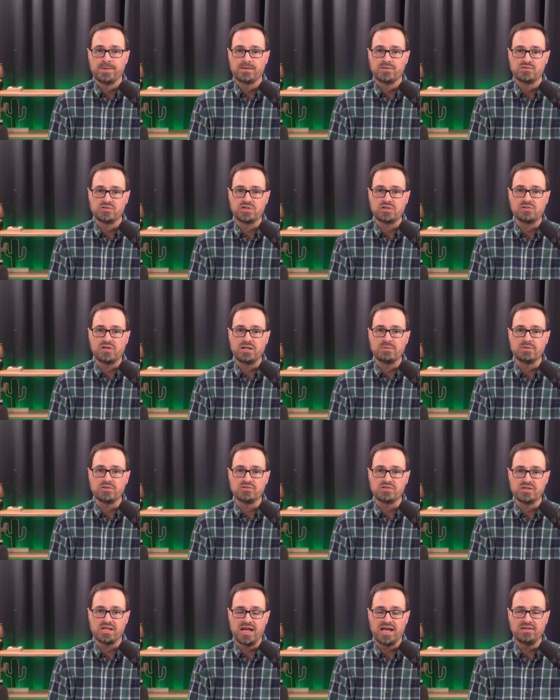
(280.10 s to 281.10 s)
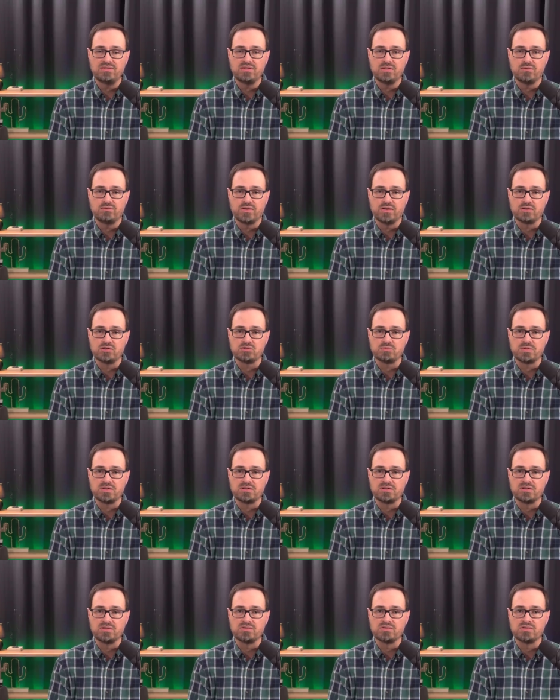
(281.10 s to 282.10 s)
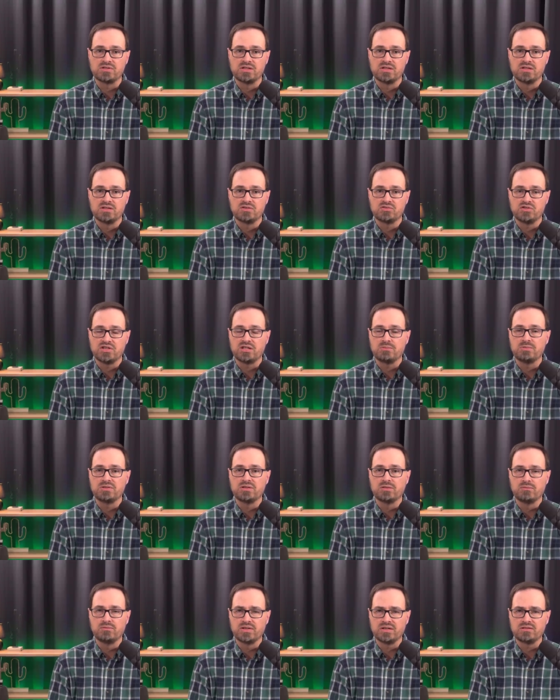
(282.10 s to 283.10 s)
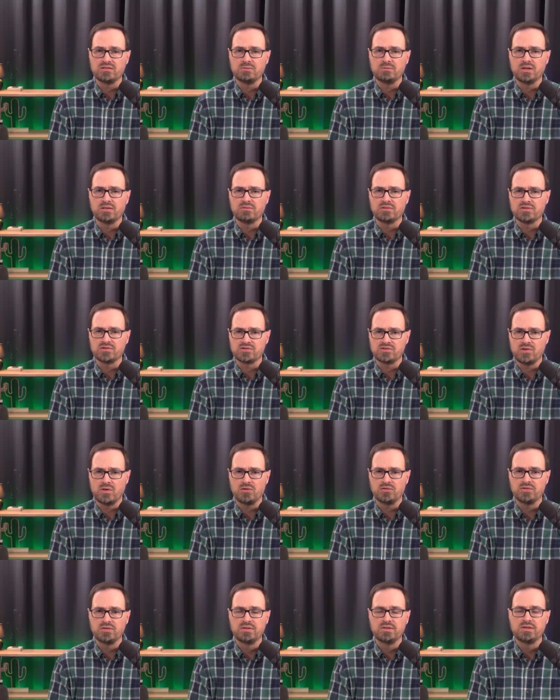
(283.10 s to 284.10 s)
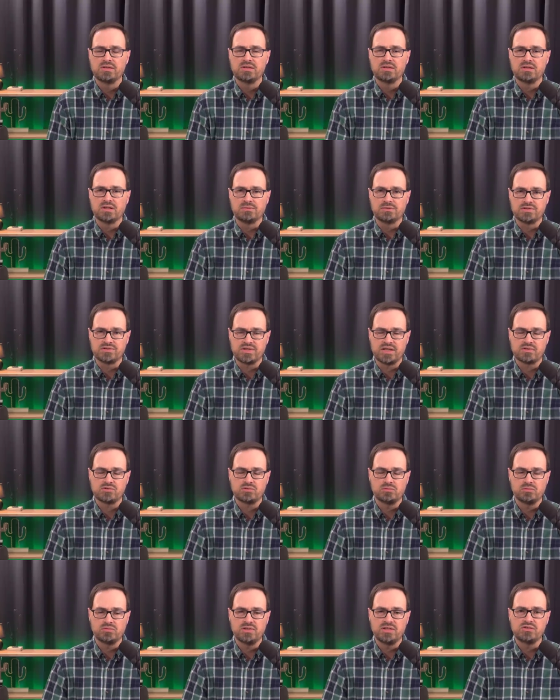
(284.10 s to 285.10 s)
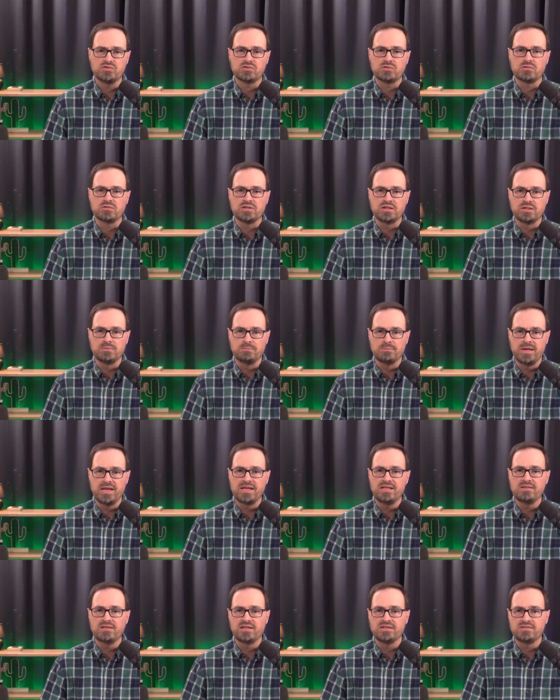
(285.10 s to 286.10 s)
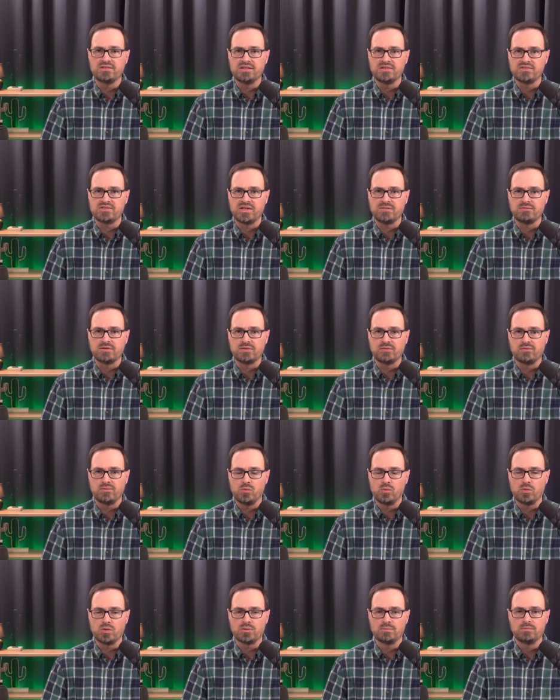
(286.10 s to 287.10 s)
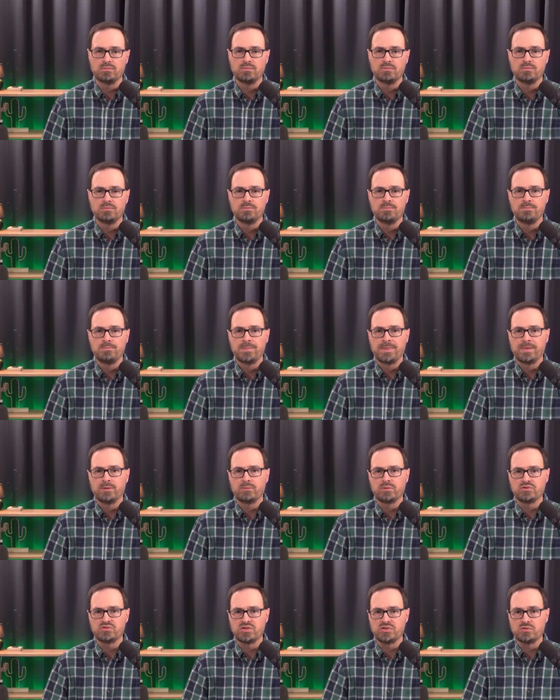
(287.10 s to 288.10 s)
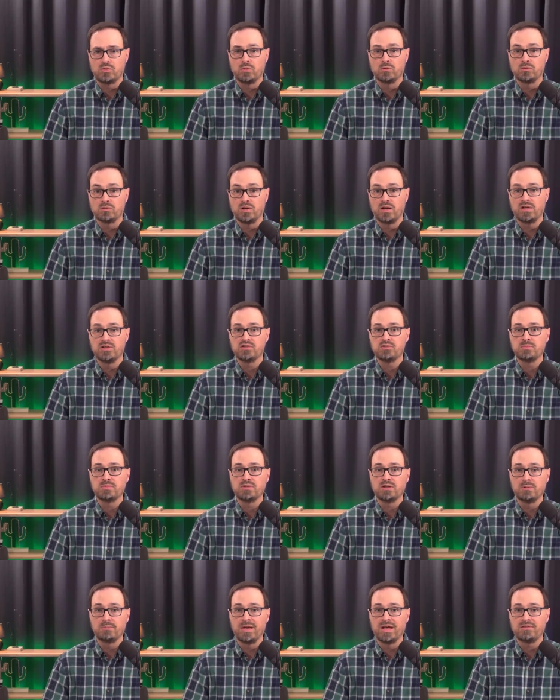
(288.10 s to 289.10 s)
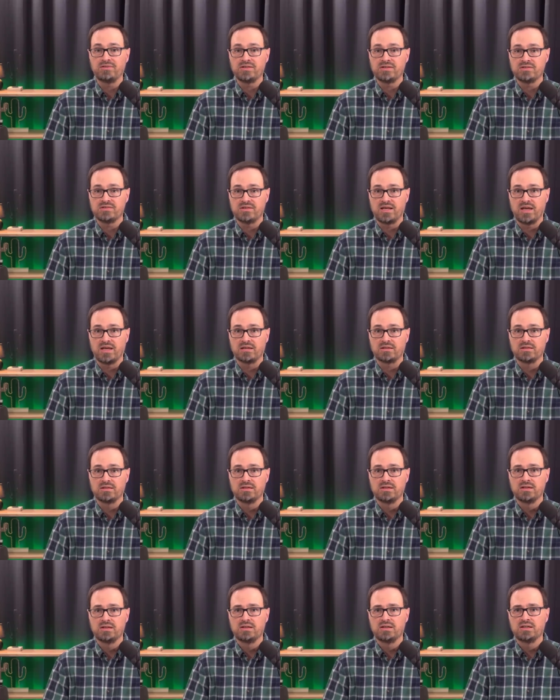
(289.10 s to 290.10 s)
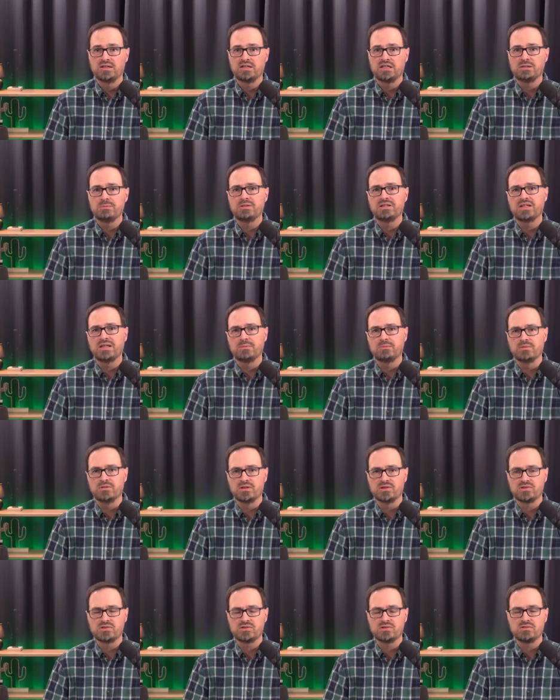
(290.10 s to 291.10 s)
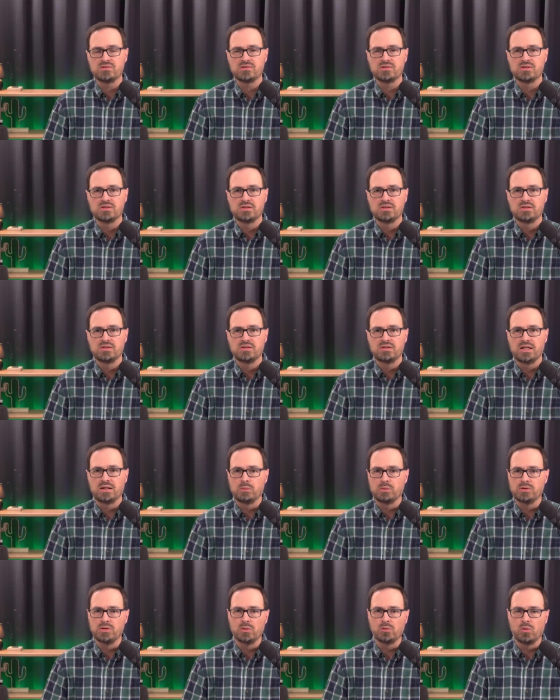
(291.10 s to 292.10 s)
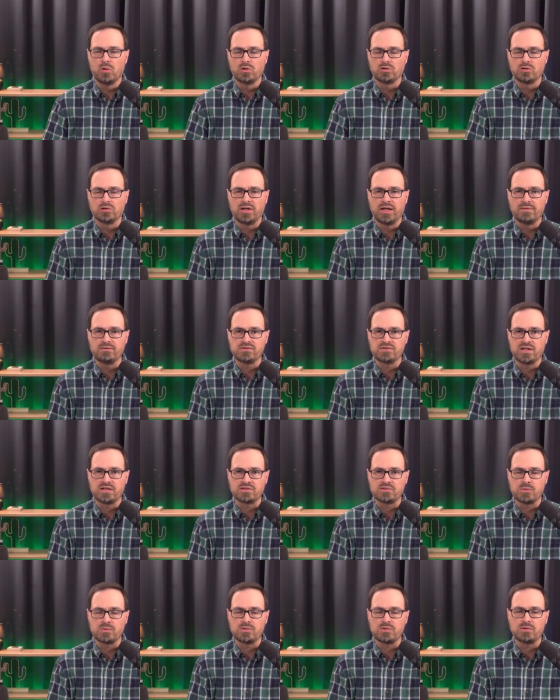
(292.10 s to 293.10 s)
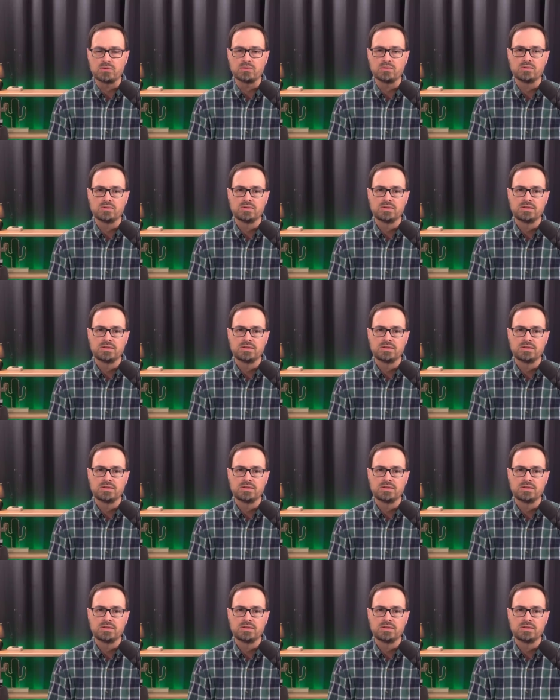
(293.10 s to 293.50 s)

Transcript: She claimed that she had the affairs because she had been the victim of an assault of a sexual nature in May 1974. When she told her husband about the attack, he became distant and would no longer have sex with her.